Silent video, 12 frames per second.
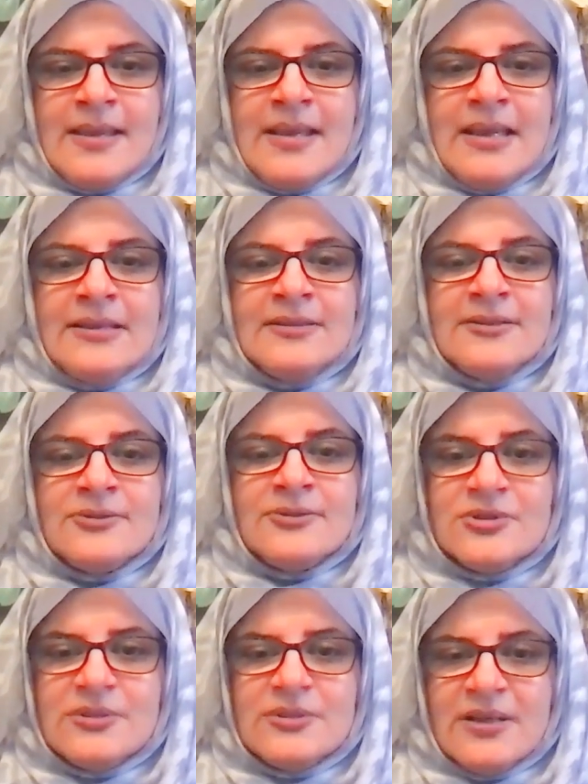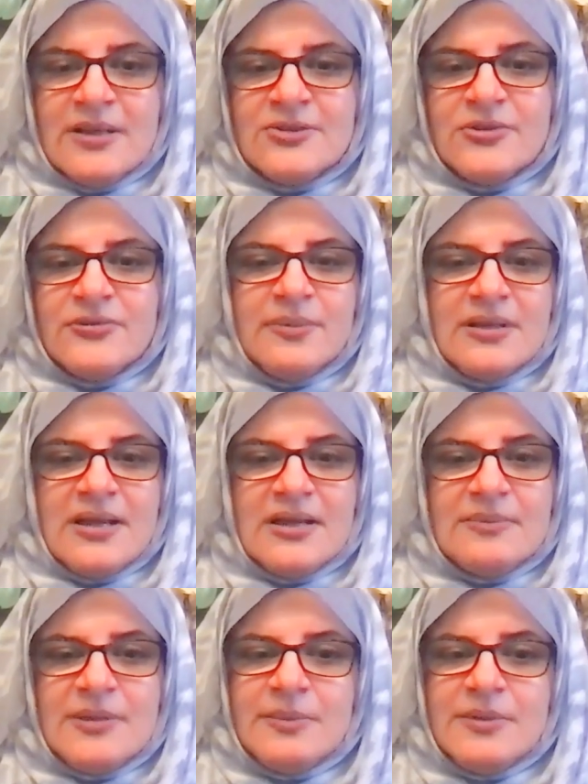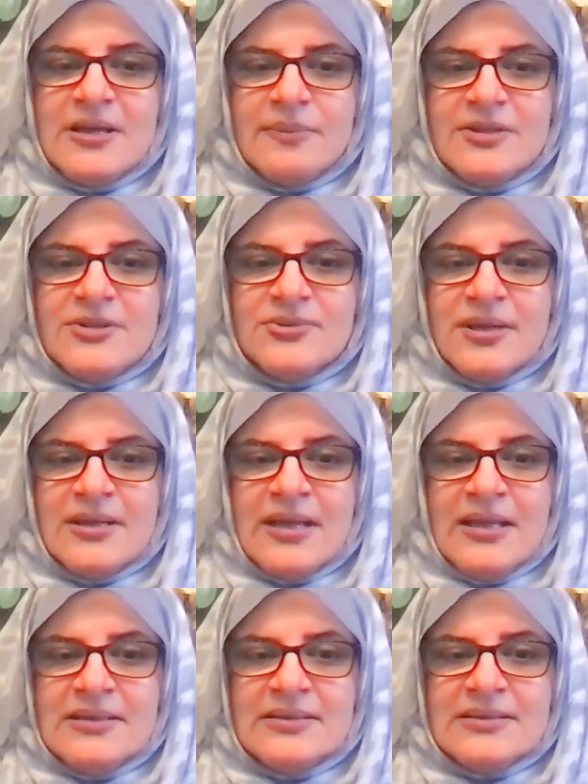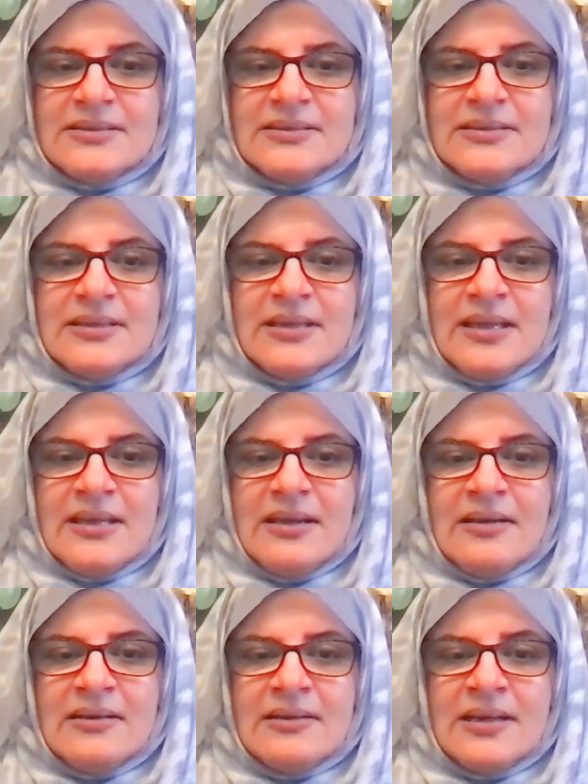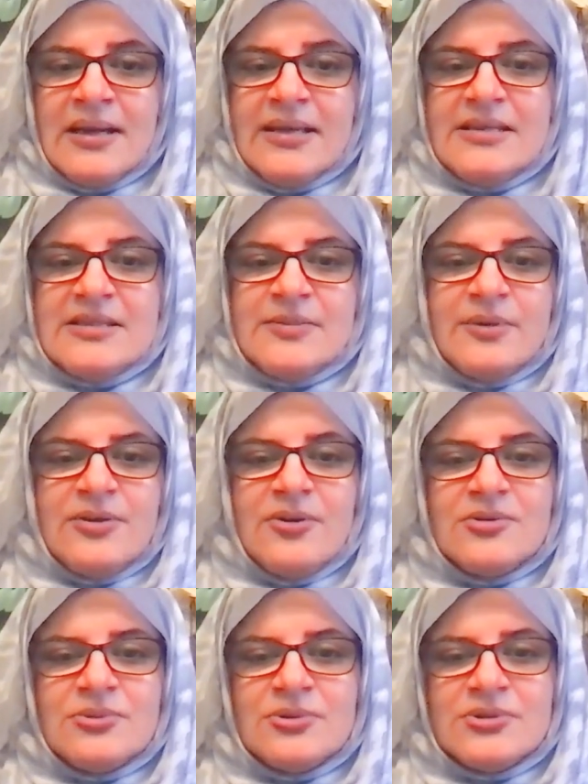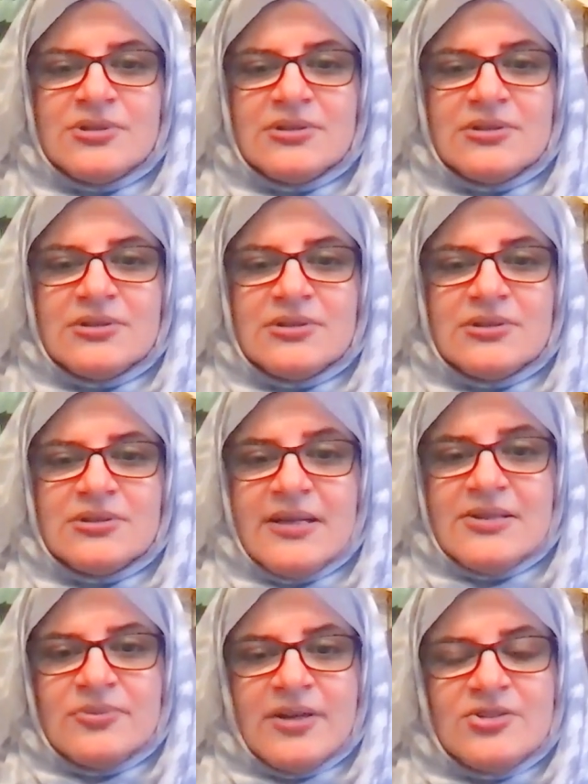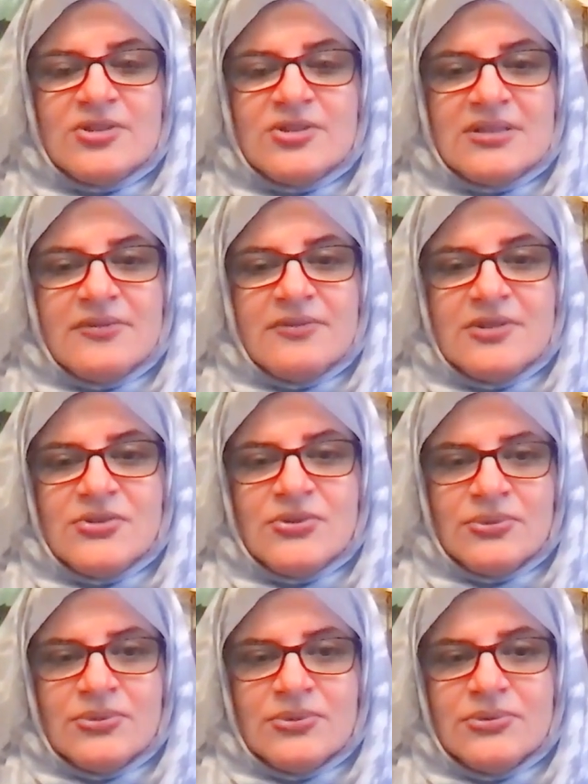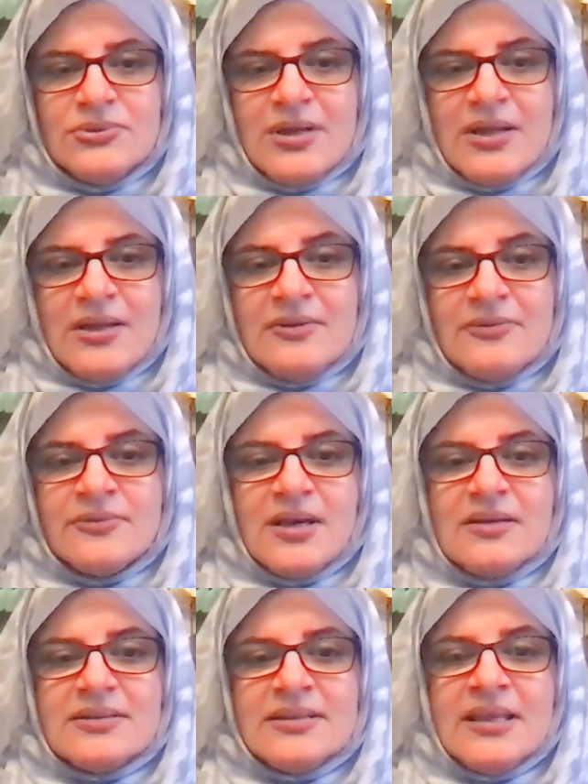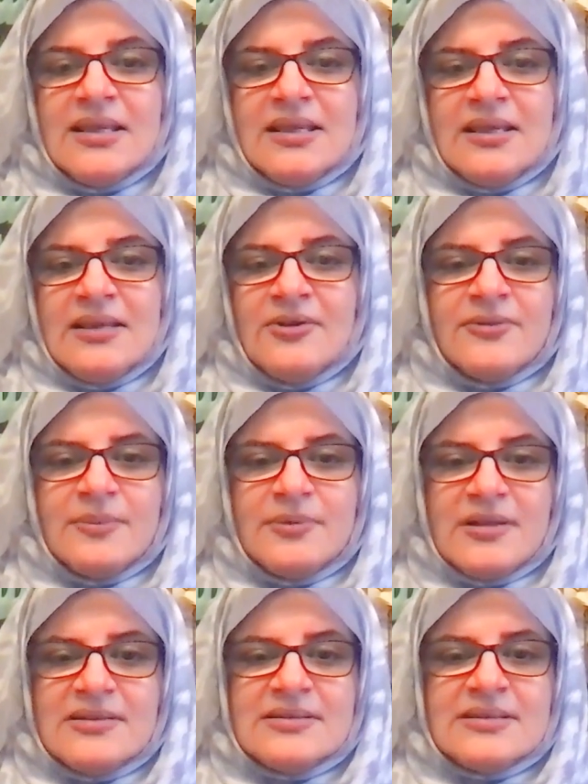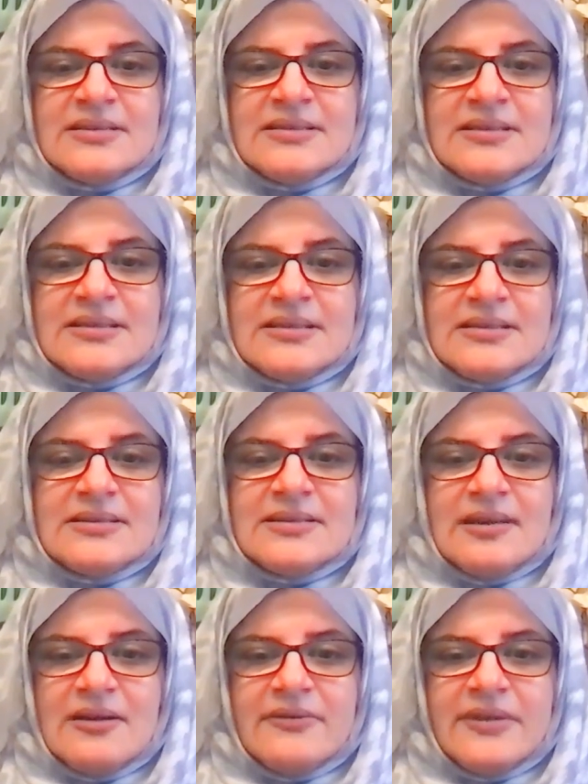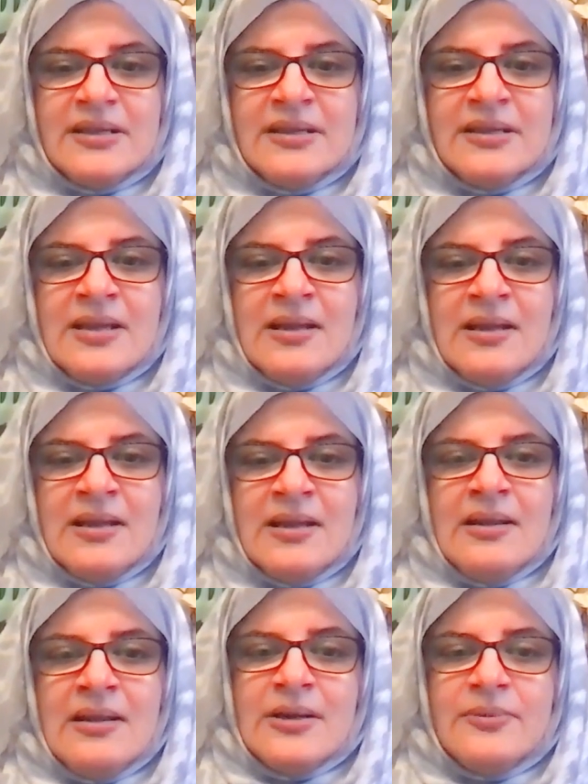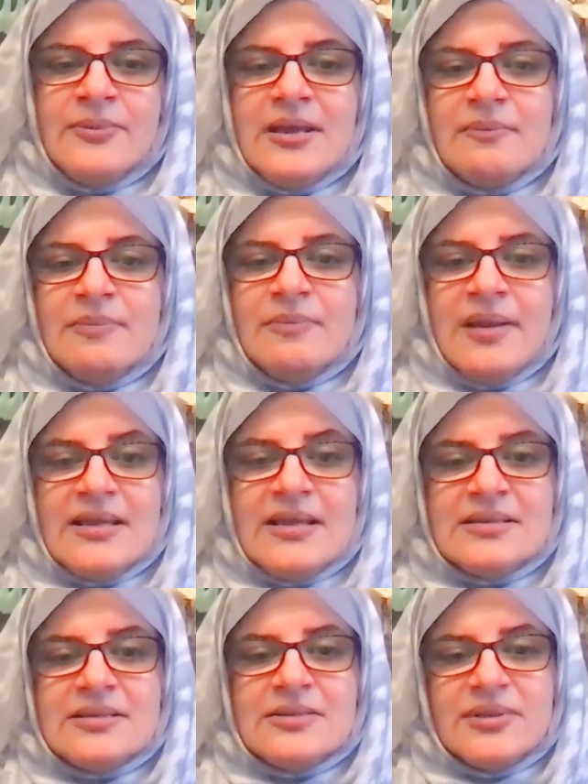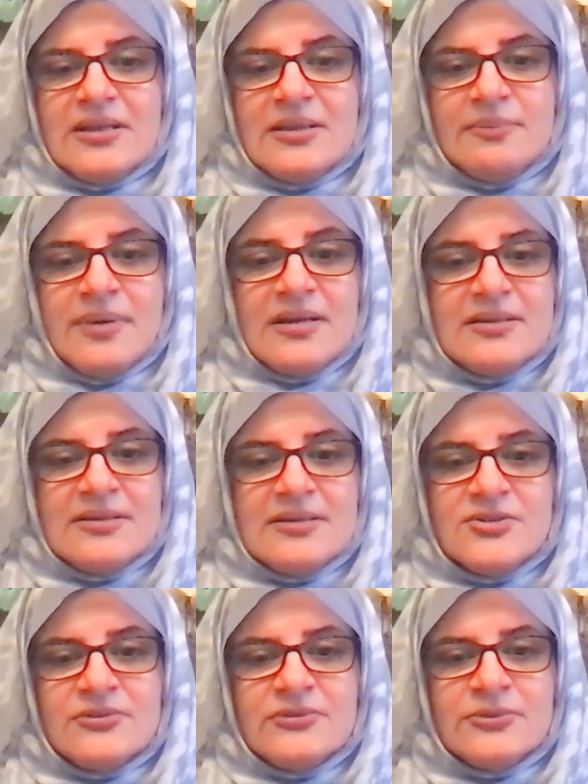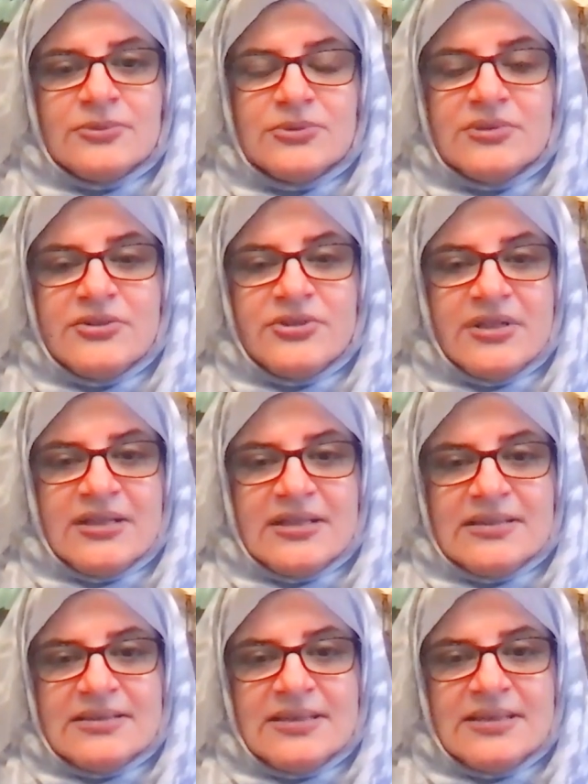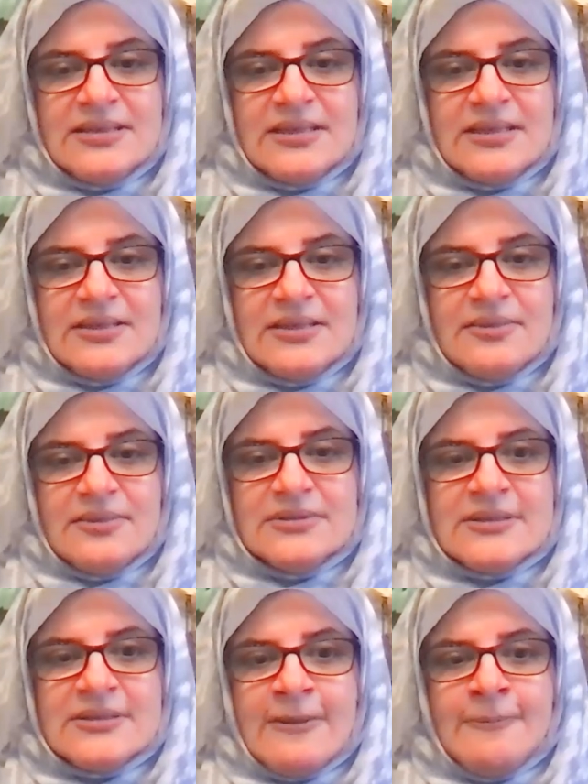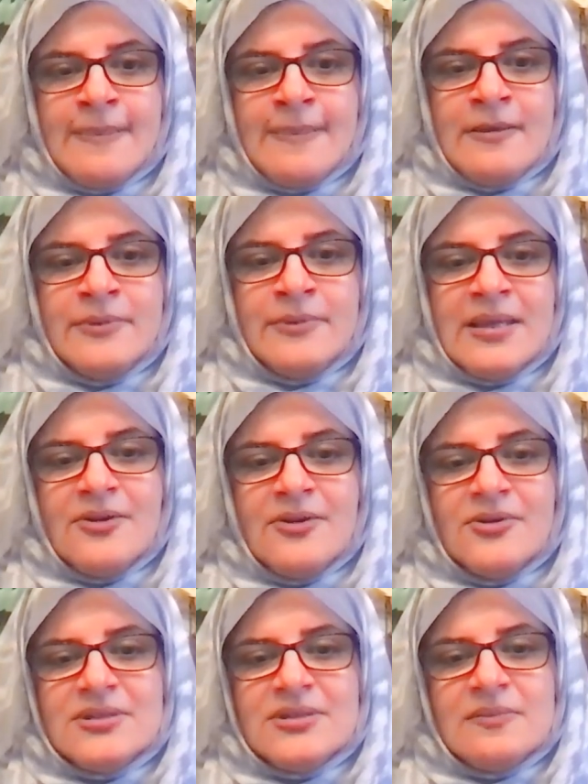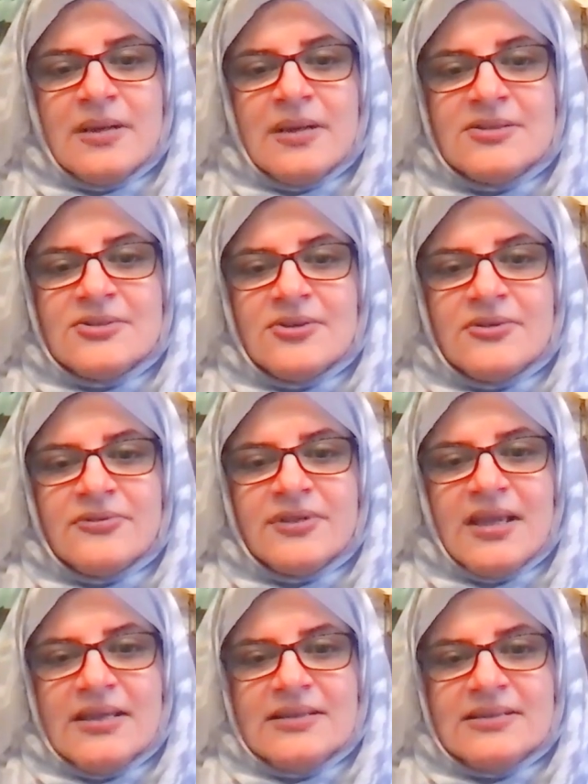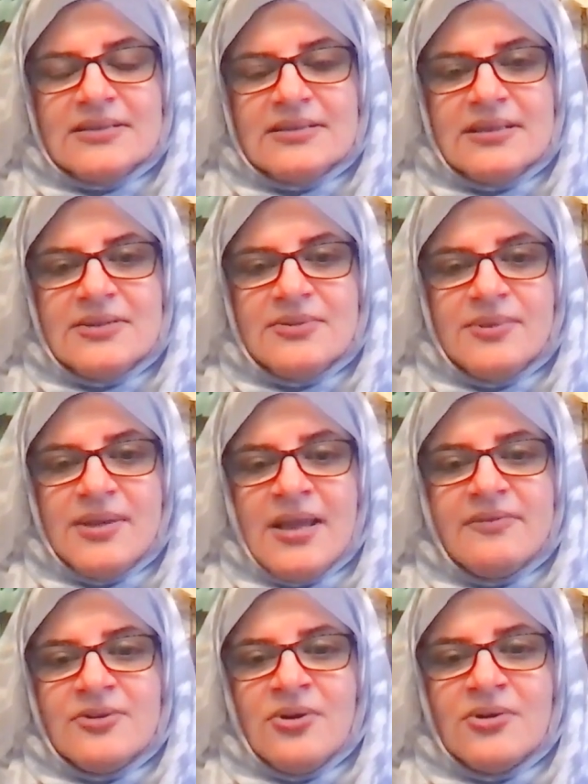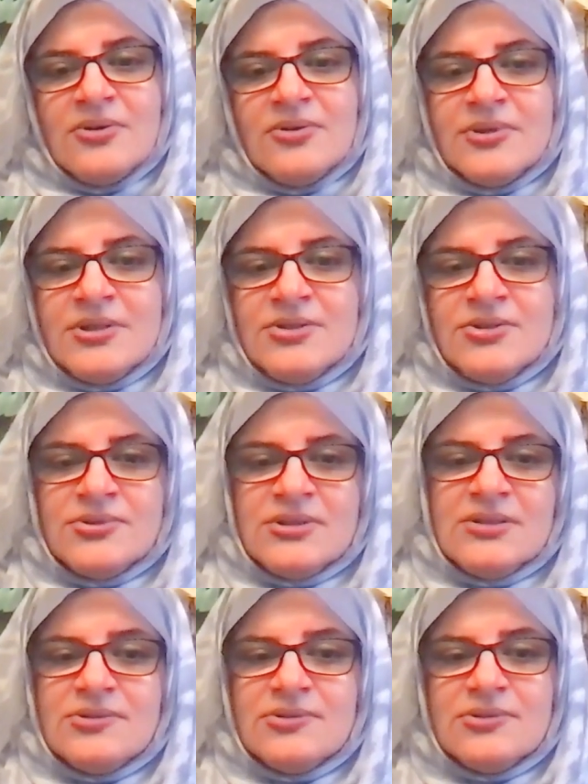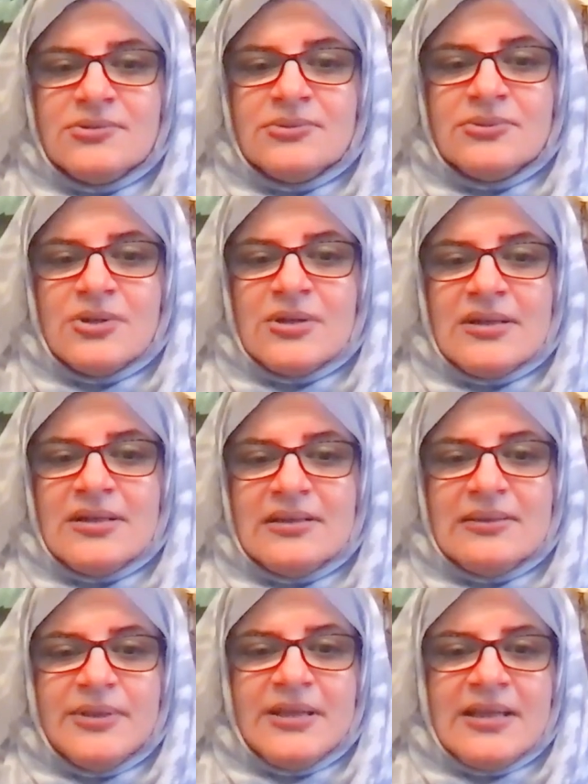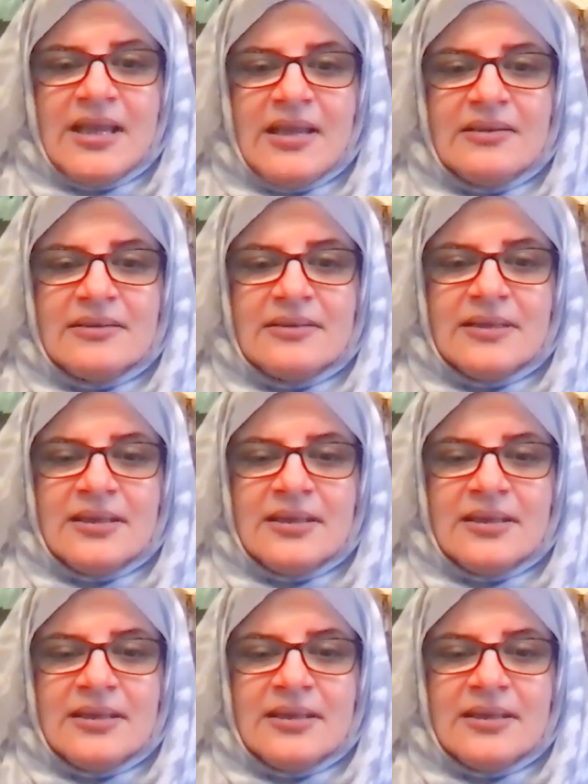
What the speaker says: And though the month of Ramadan may be coming to an end, and our eyes may not water quite so much at every suhoor and iftar, thinking of our brothers and sisters starving, while we are blessed with an abundance of food and drink at our tables, we cannot and must not forget that we have an ongoing duty to do what little we can,